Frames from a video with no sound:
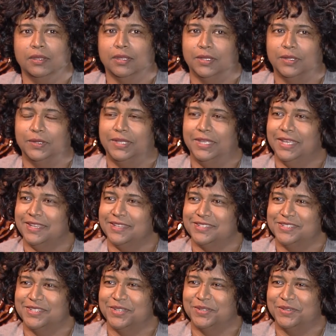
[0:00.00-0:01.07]
Okay,
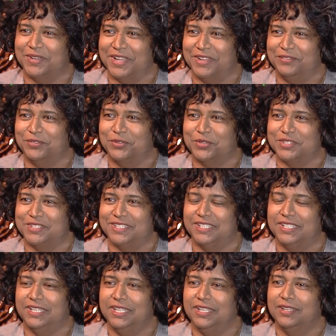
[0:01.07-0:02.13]
so
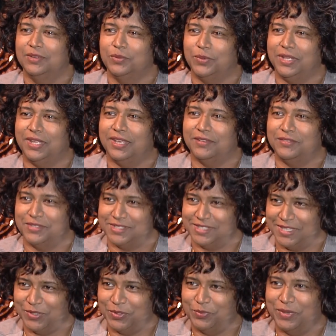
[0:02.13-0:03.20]
unfortunately, we have to
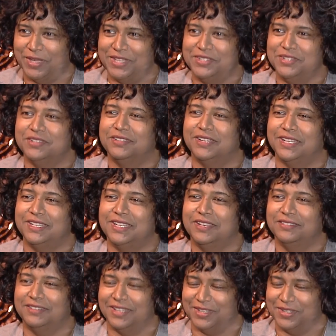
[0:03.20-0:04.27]
say goodbye to you right
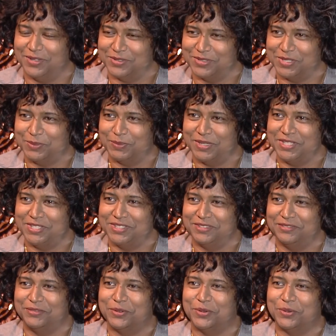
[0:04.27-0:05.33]
now. Thank you so much
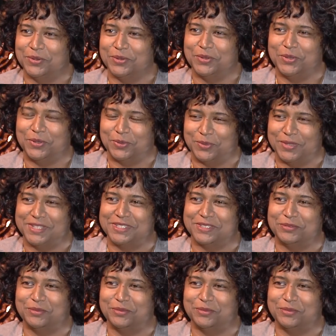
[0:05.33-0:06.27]
for your words of